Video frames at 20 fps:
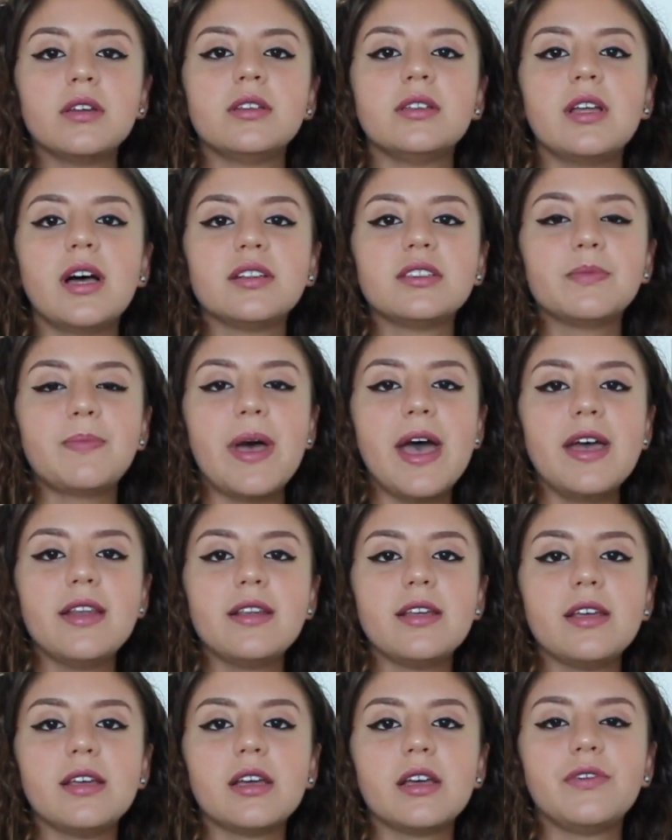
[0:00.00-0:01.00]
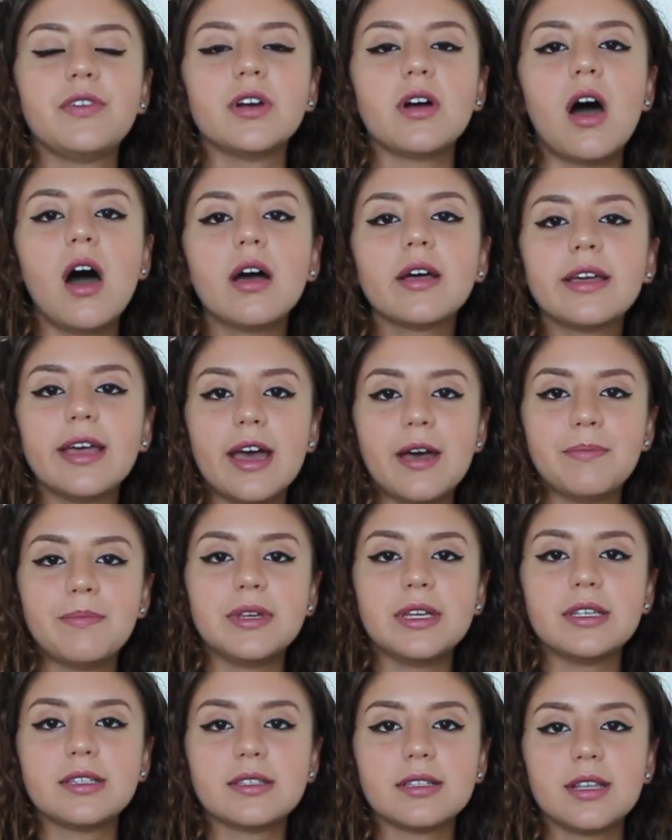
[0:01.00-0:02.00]
Now, depending if you're on
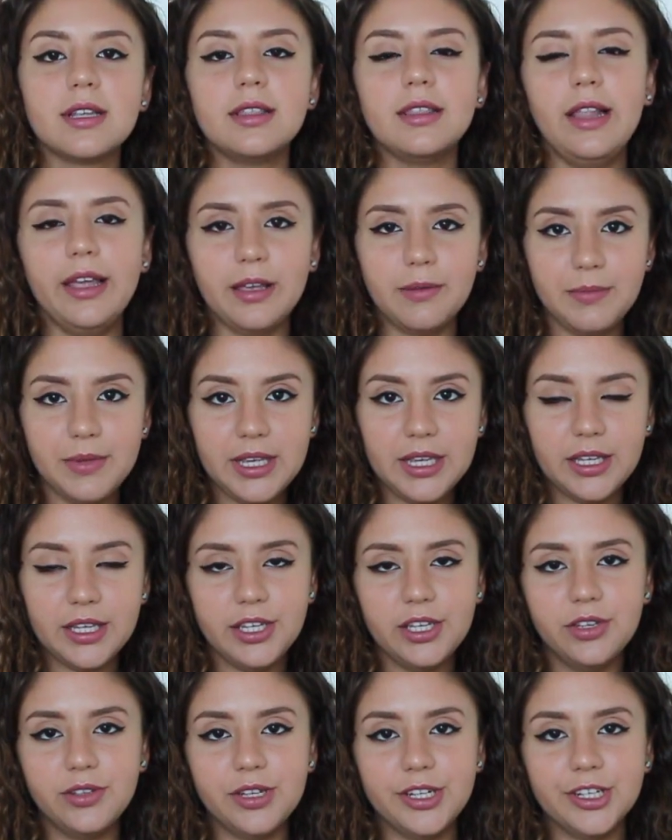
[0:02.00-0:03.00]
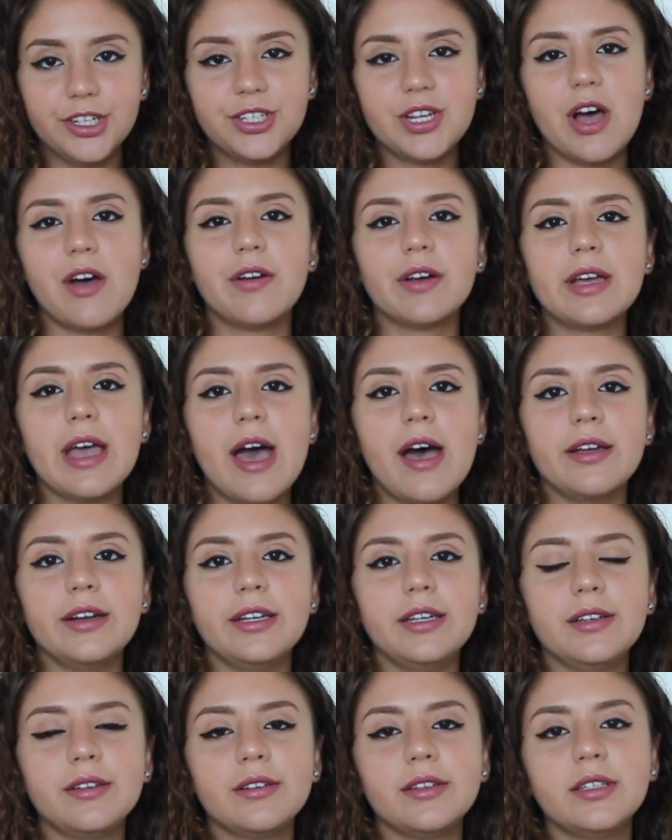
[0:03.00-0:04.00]
campus, like me, you need a shower
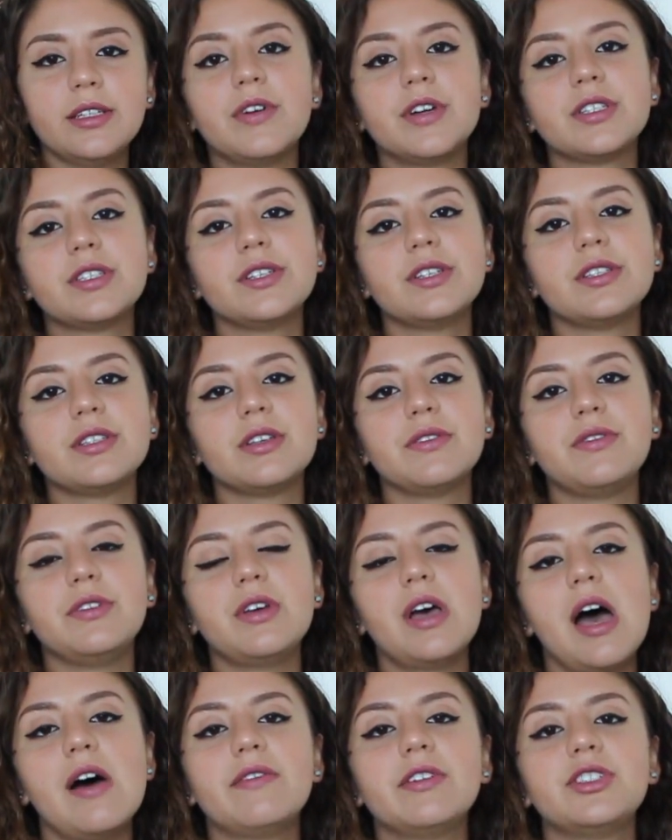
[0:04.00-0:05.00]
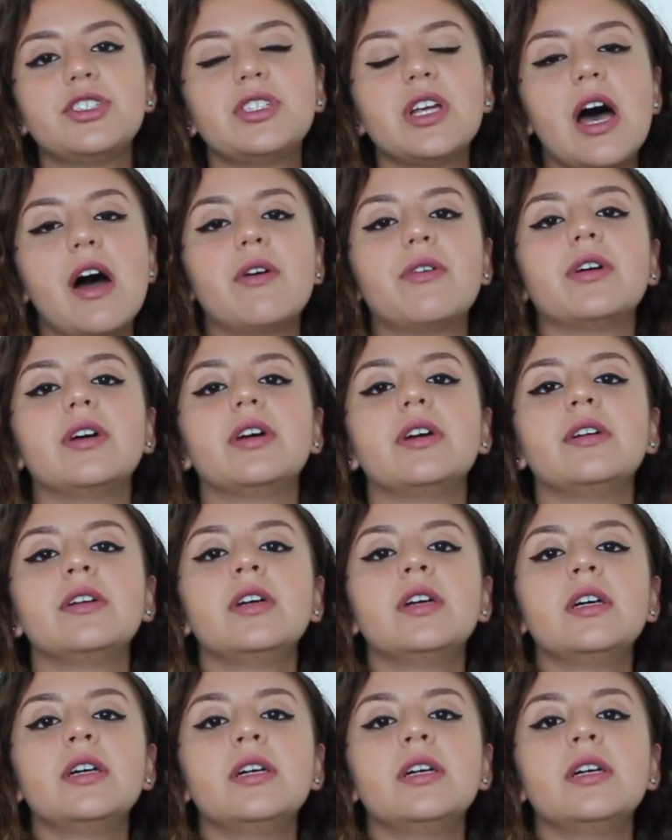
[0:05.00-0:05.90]
caddy, versus if you have a shower